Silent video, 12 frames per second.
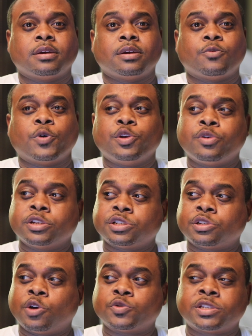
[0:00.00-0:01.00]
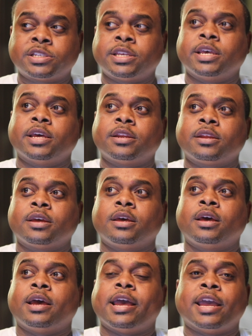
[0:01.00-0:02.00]
where you can just go sit
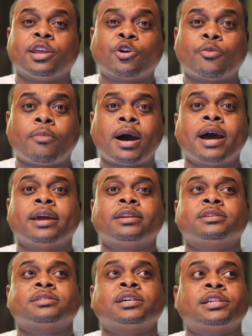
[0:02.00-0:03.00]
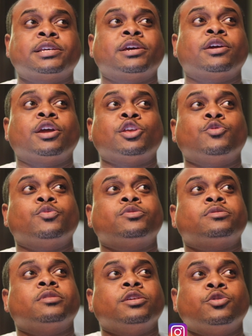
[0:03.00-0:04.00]
and your mind is clear and
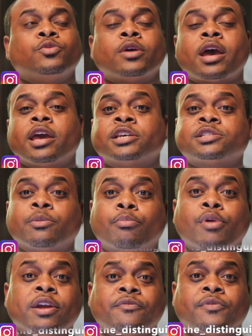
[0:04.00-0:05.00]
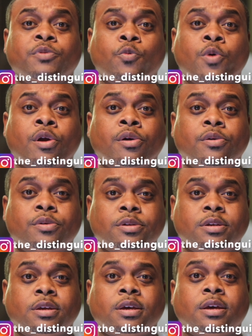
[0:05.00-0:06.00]
it's a break from the world,
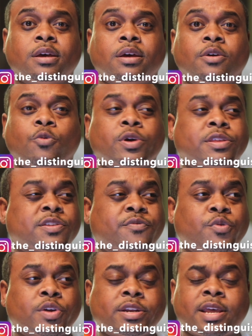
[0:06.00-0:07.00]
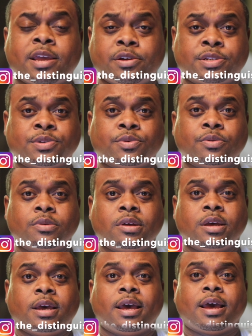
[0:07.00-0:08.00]
whether it's for a day or two,
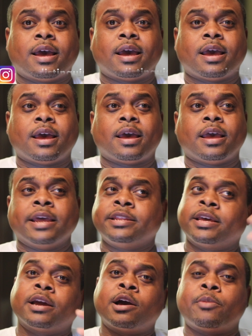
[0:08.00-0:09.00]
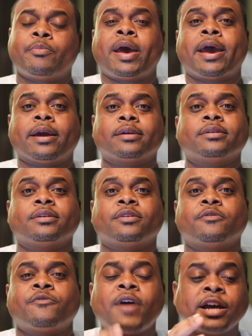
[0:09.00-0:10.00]
and then come back.
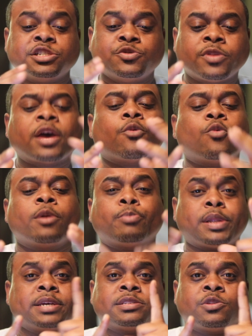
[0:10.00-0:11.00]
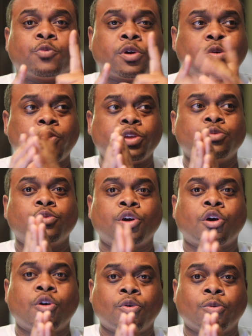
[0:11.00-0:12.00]
Find you that one place in the world where you
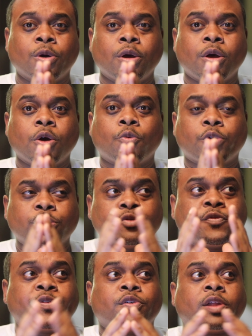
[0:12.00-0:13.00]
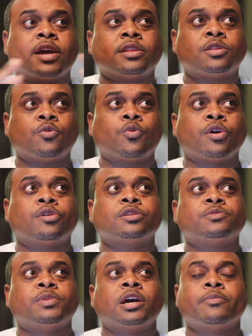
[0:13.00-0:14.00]
go when you feel like the world
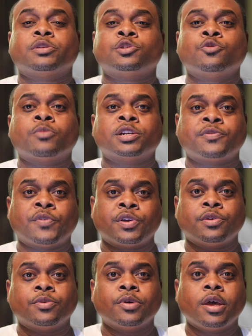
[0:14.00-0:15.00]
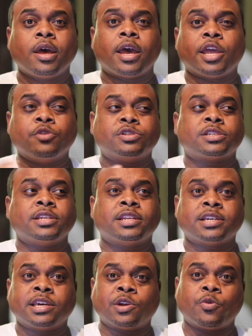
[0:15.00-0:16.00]
is becoming too much for you and you just need
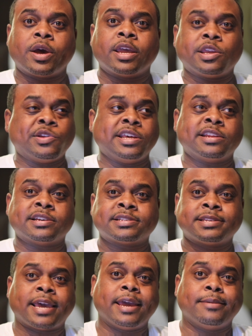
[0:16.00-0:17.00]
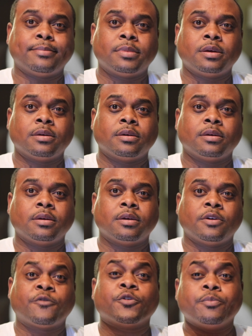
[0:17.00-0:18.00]
to get away and you need to escape. For